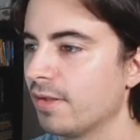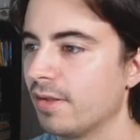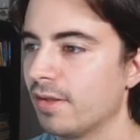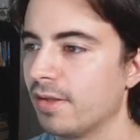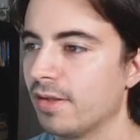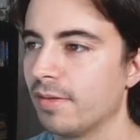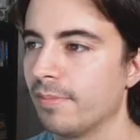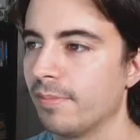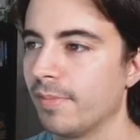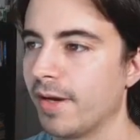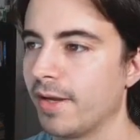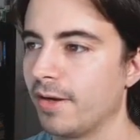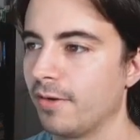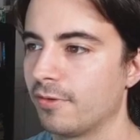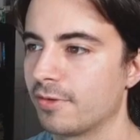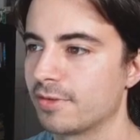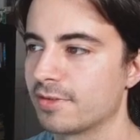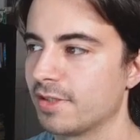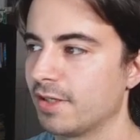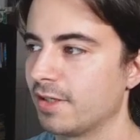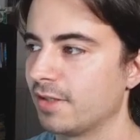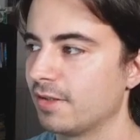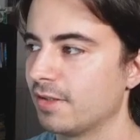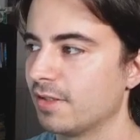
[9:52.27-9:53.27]
mine looks
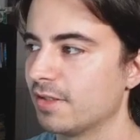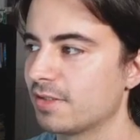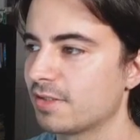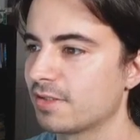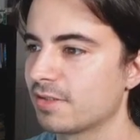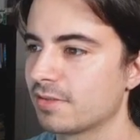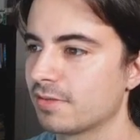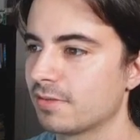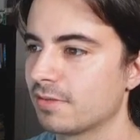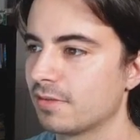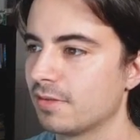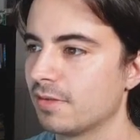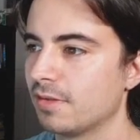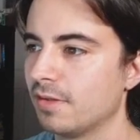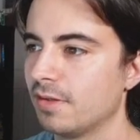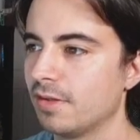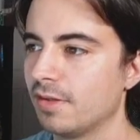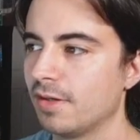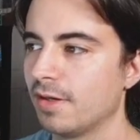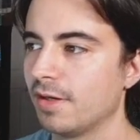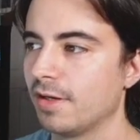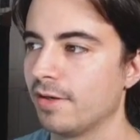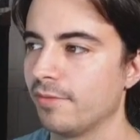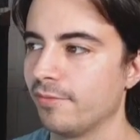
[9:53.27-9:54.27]
like this.
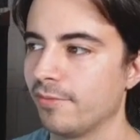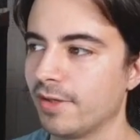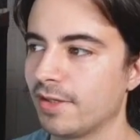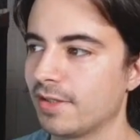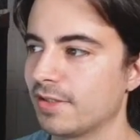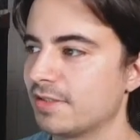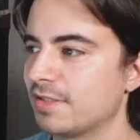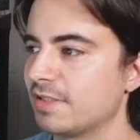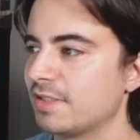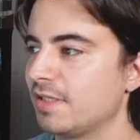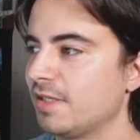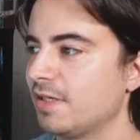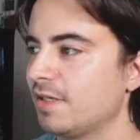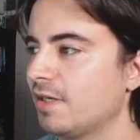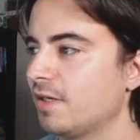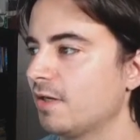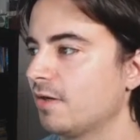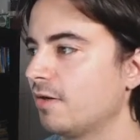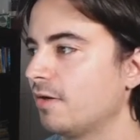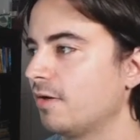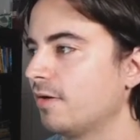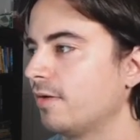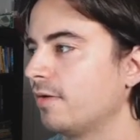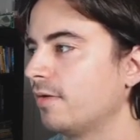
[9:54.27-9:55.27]
And we can see
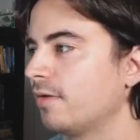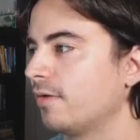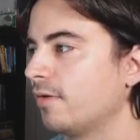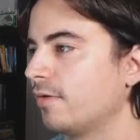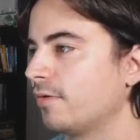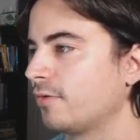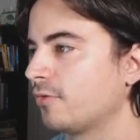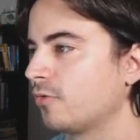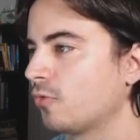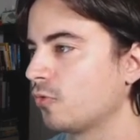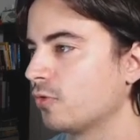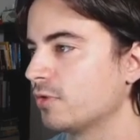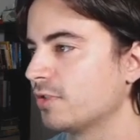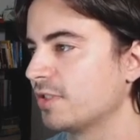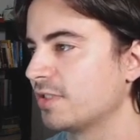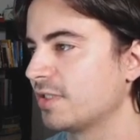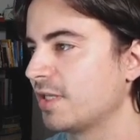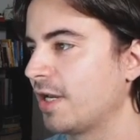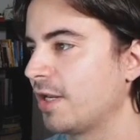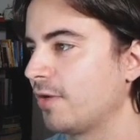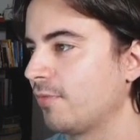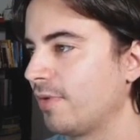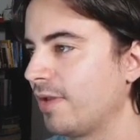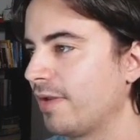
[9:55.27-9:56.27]
here towards this
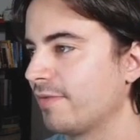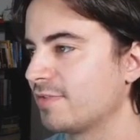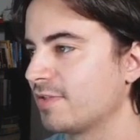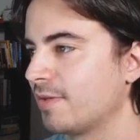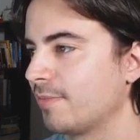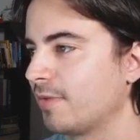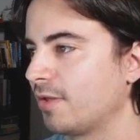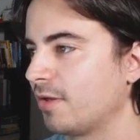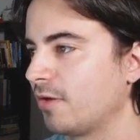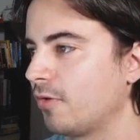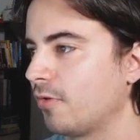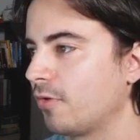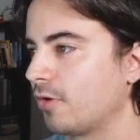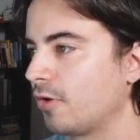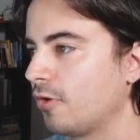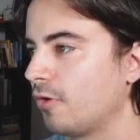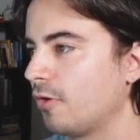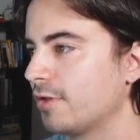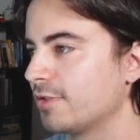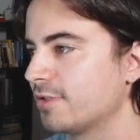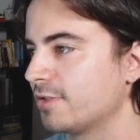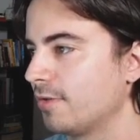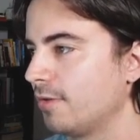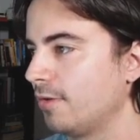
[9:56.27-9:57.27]
end, we have something called a
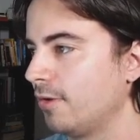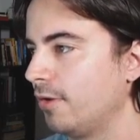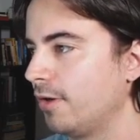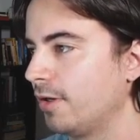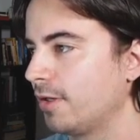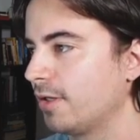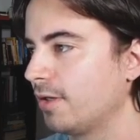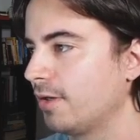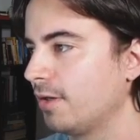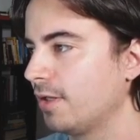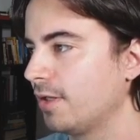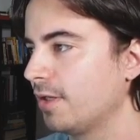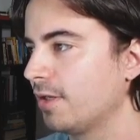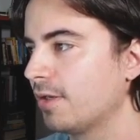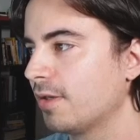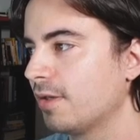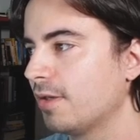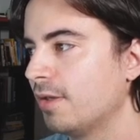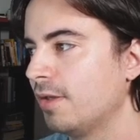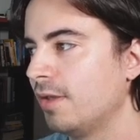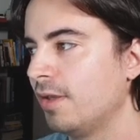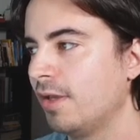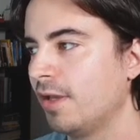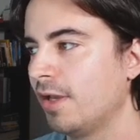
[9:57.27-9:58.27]
console login link.
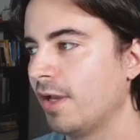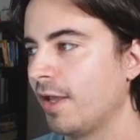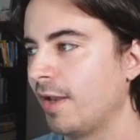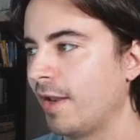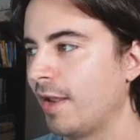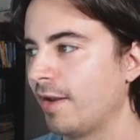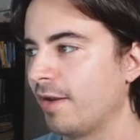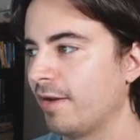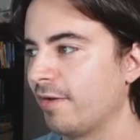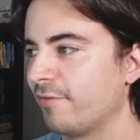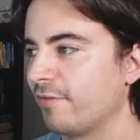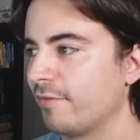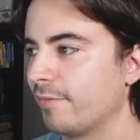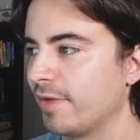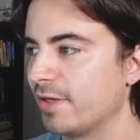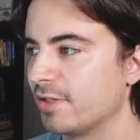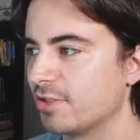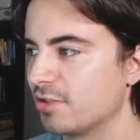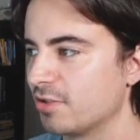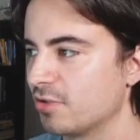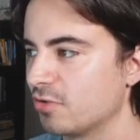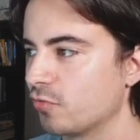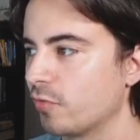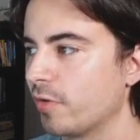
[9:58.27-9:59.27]
and that
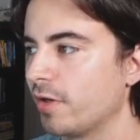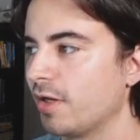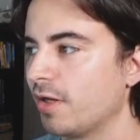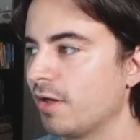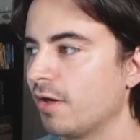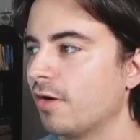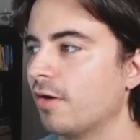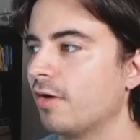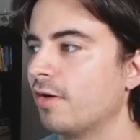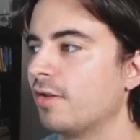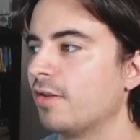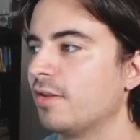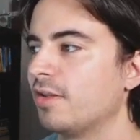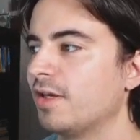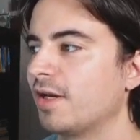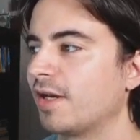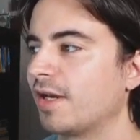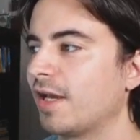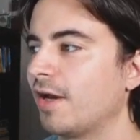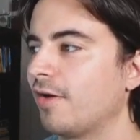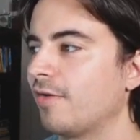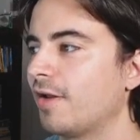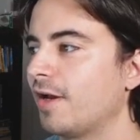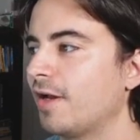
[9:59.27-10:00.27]
information is right here. The
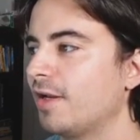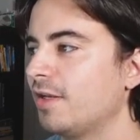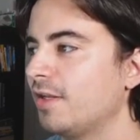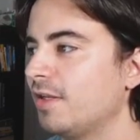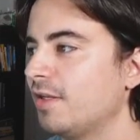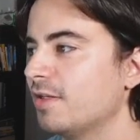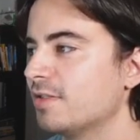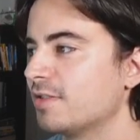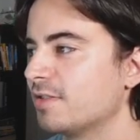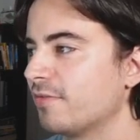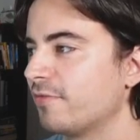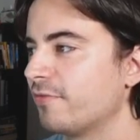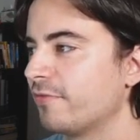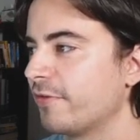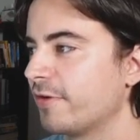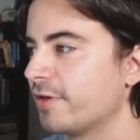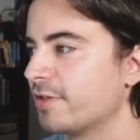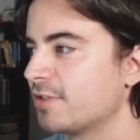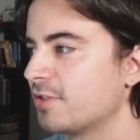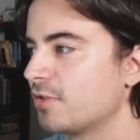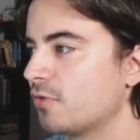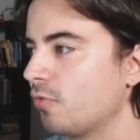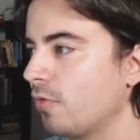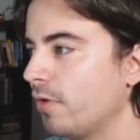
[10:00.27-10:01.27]
account ID is the
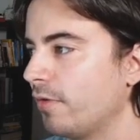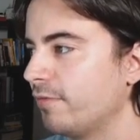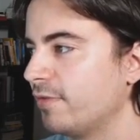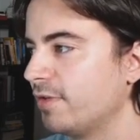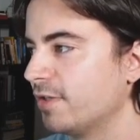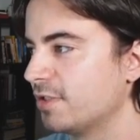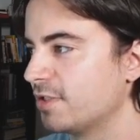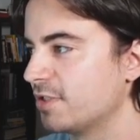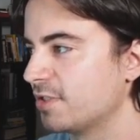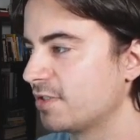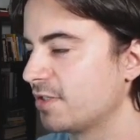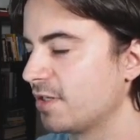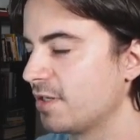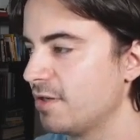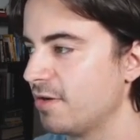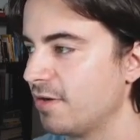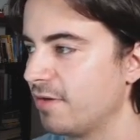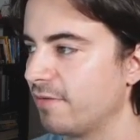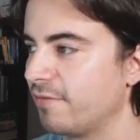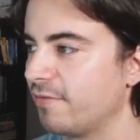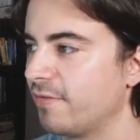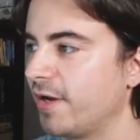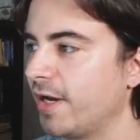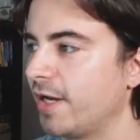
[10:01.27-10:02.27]
first 12 digits that you
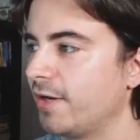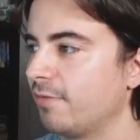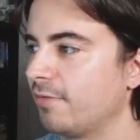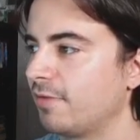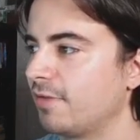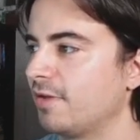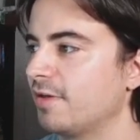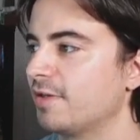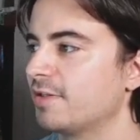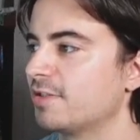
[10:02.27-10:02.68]
can find within this